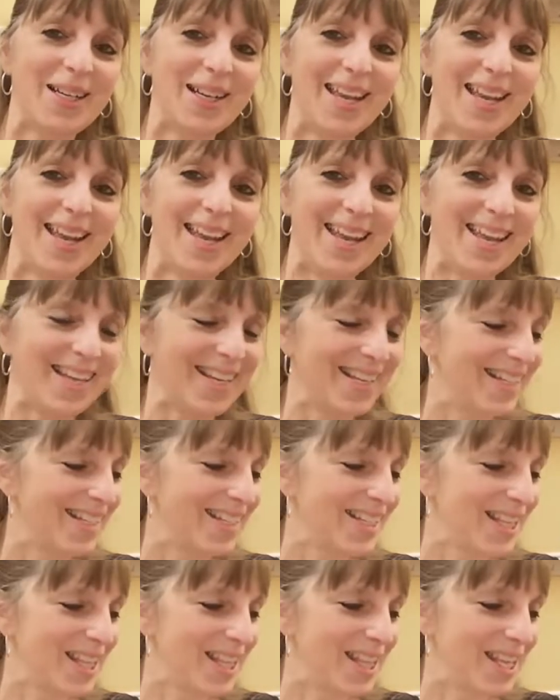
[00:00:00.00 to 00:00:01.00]

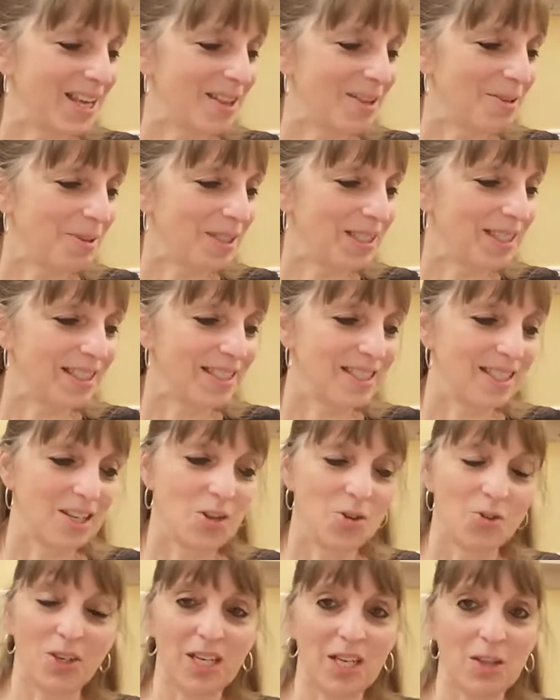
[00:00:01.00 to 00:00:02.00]
And the other ones,
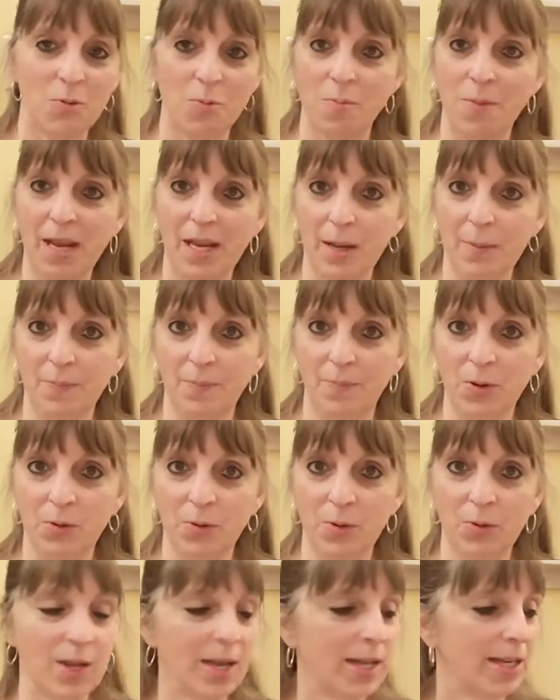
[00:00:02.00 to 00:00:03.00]
you can either make up
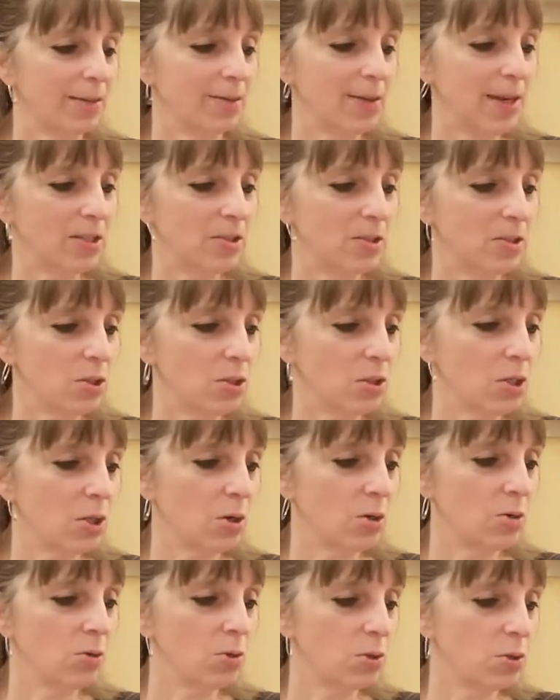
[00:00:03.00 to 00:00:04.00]
your own adaptations to
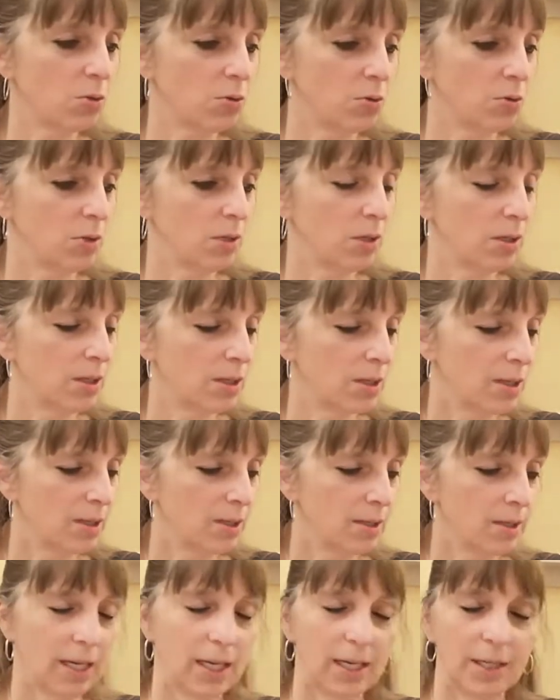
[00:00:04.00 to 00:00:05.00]
those, or
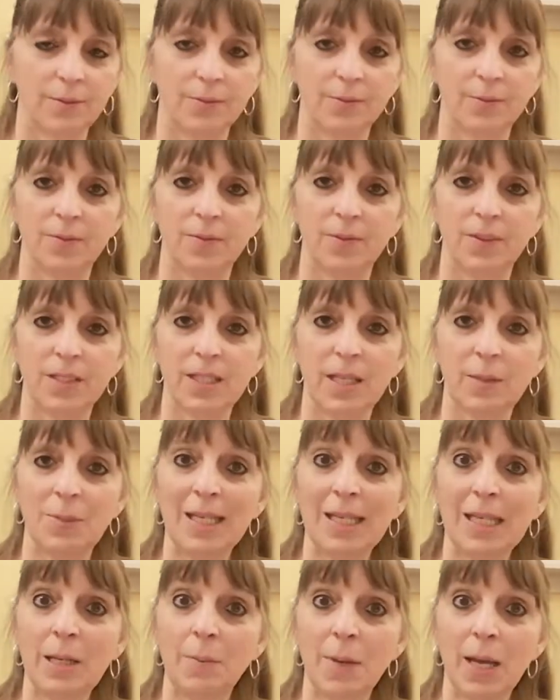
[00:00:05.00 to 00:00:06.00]
send
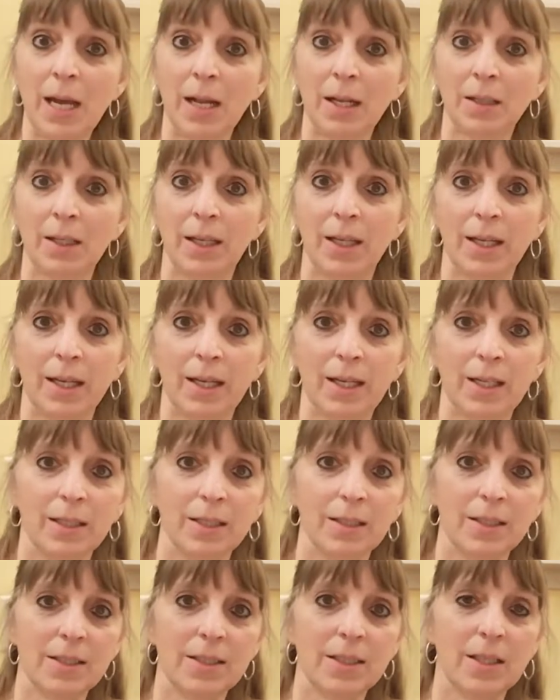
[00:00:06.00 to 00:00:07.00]
me an email and I
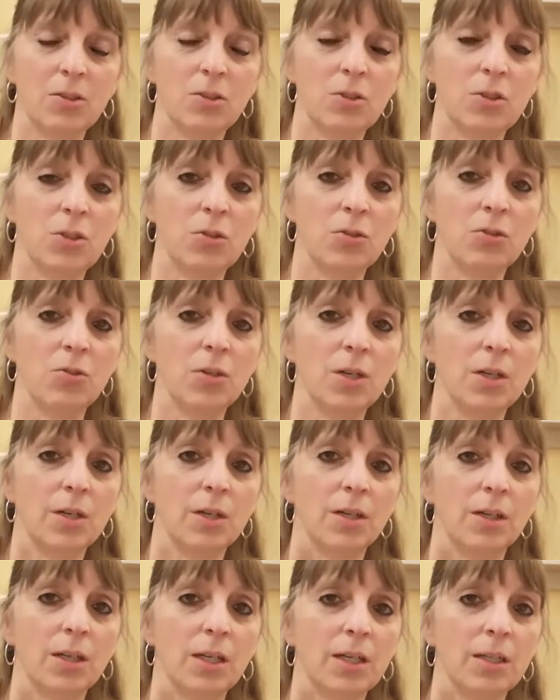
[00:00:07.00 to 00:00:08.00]
can send you
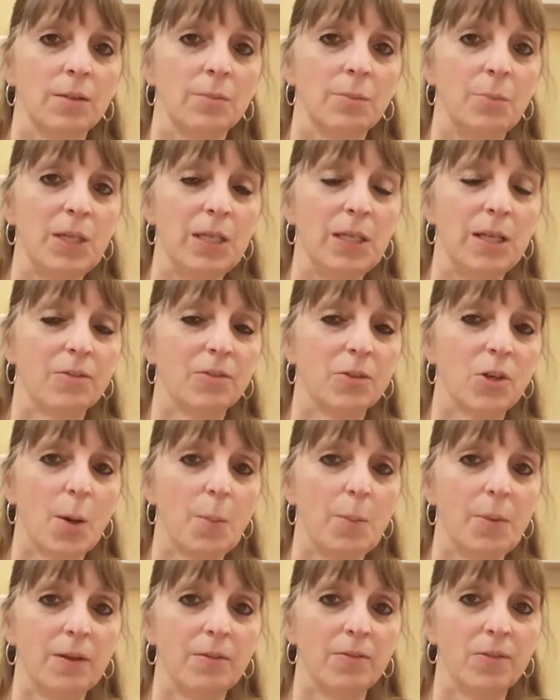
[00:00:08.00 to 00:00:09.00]
a PDF
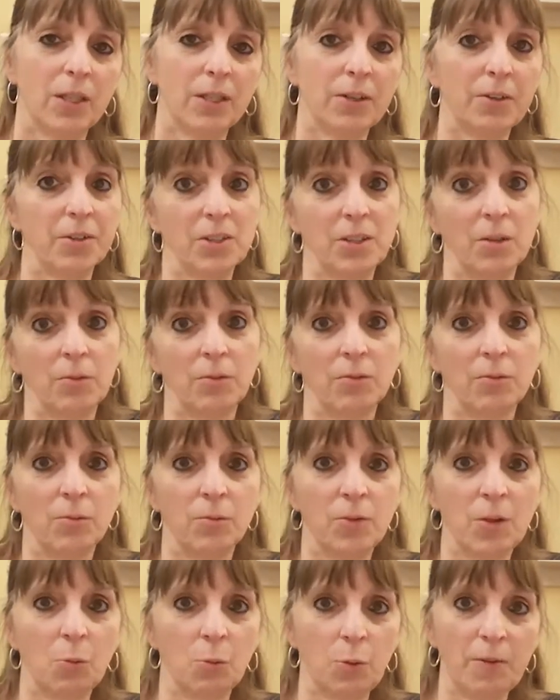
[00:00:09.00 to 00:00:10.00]
copy of the lyrics
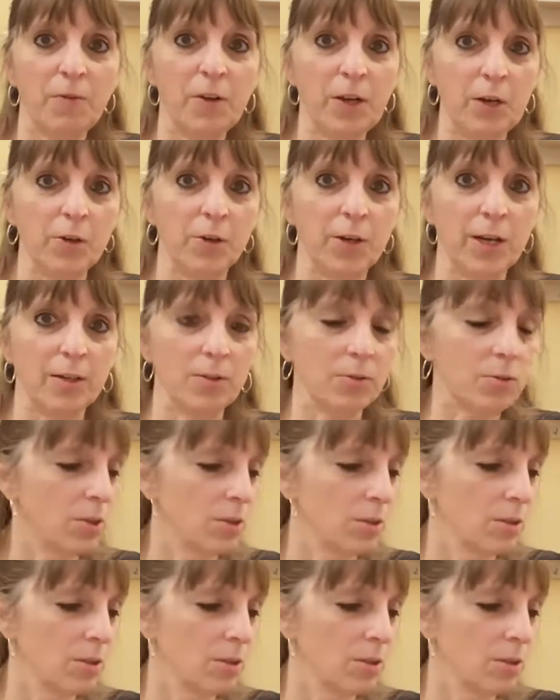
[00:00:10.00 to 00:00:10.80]
that we figured out